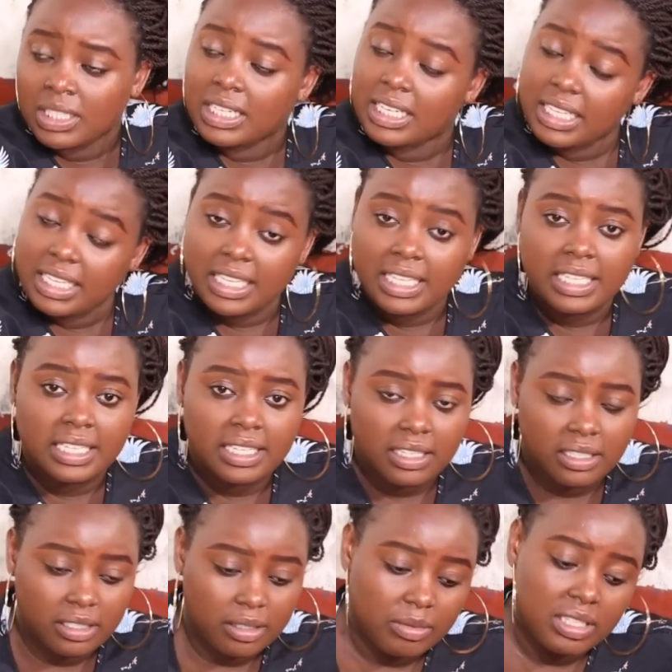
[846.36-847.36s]
Lakini
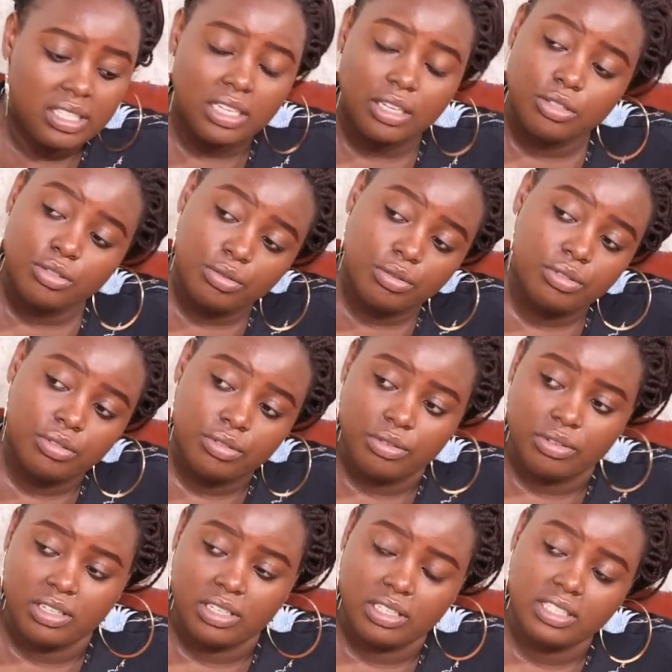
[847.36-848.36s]
Rajab, these are two
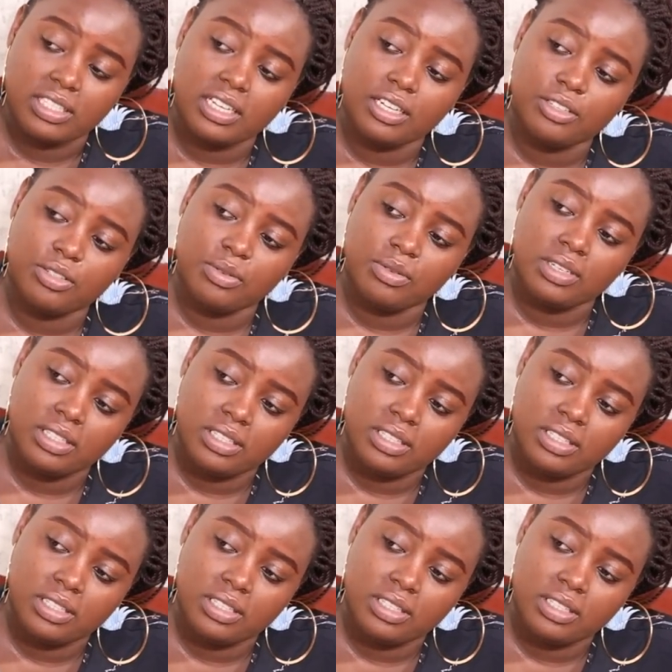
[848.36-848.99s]
stories, these are two